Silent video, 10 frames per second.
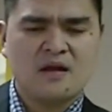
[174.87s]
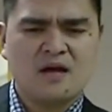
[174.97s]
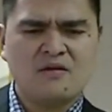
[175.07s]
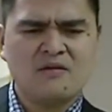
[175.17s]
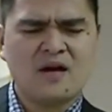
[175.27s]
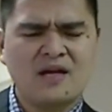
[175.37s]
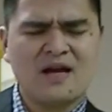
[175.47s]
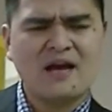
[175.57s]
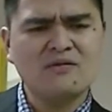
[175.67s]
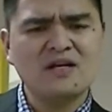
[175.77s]
I don't know,
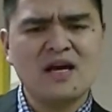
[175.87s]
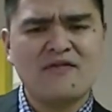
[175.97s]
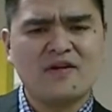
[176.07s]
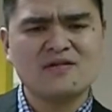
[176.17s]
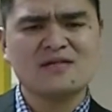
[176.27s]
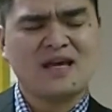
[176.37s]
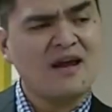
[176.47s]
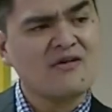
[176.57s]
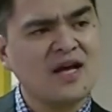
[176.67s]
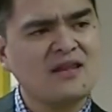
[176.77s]
I don't think I felt
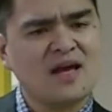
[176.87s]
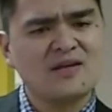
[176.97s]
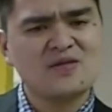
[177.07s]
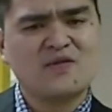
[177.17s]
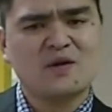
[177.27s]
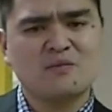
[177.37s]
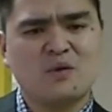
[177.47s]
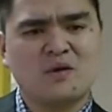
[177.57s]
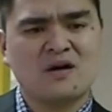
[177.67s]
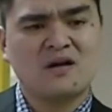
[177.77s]
scared. I think I just felt
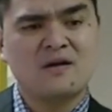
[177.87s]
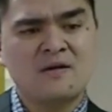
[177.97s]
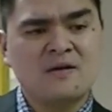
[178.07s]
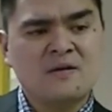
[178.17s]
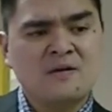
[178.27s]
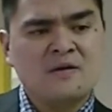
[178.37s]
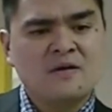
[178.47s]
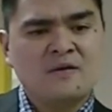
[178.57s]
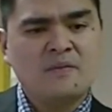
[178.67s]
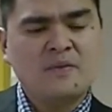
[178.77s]
more,
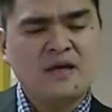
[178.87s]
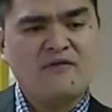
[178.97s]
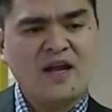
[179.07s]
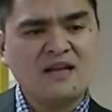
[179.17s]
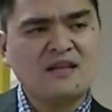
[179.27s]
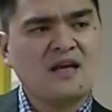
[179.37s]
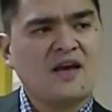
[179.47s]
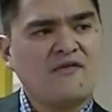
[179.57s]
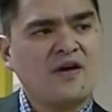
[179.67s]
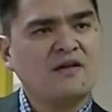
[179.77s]
if anything,
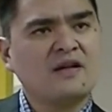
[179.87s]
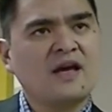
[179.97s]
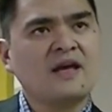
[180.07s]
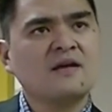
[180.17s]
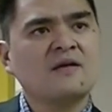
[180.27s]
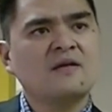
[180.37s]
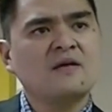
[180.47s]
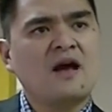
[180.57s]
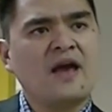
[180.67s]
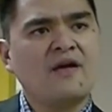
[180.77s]
I felt like
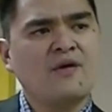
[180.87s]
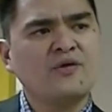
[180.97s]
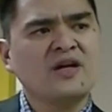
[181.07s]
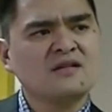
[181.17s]
I owed